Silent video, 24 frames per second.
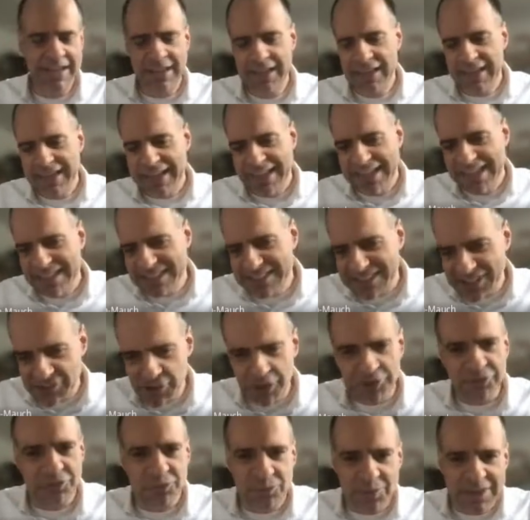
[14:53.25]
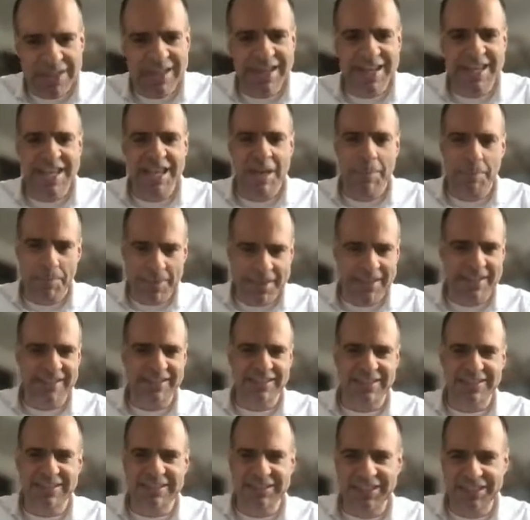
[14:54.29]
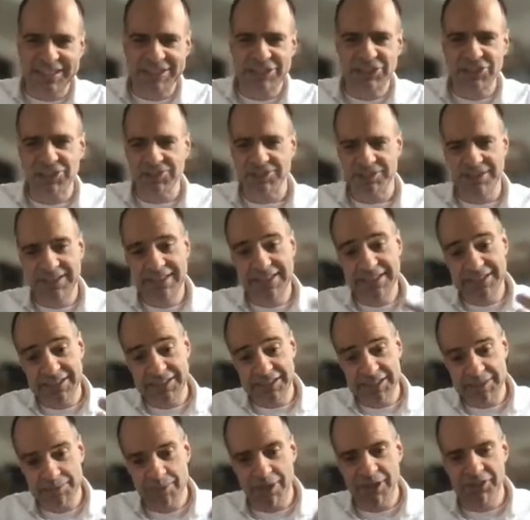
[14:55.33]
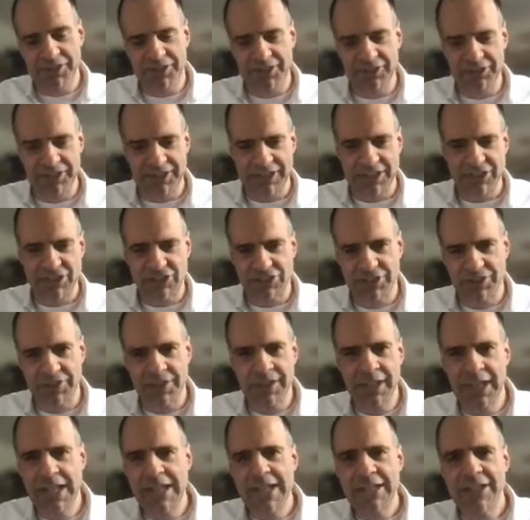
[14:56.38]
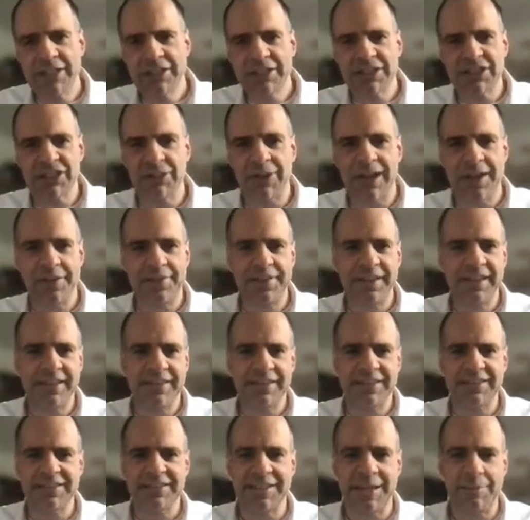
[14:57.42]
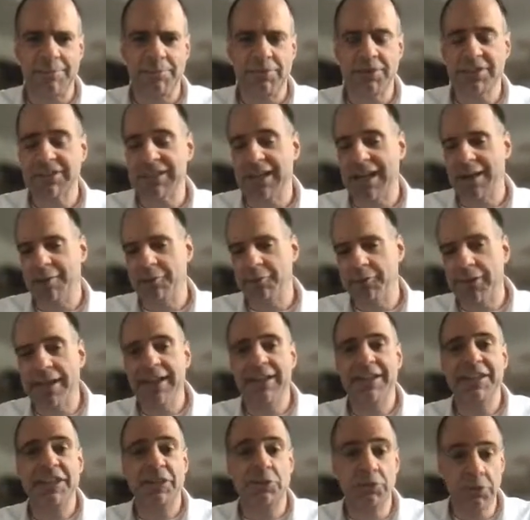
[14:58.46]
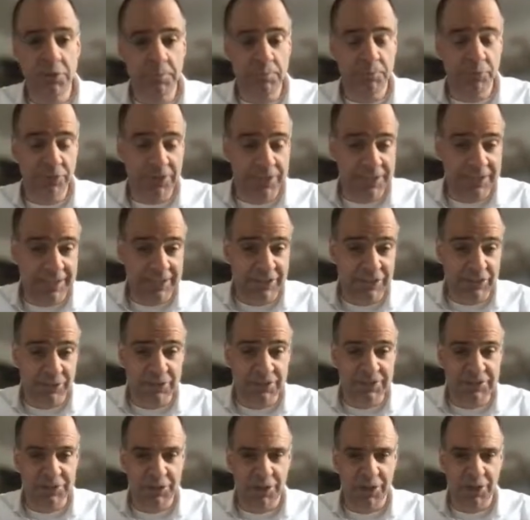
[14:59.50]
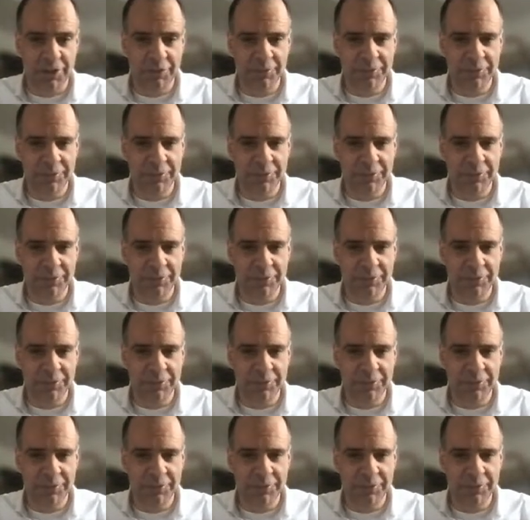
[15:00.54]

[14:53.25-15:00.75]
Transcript: is not really a big distinction. It is a small distinction. So I think these numbers are fairly good predictors of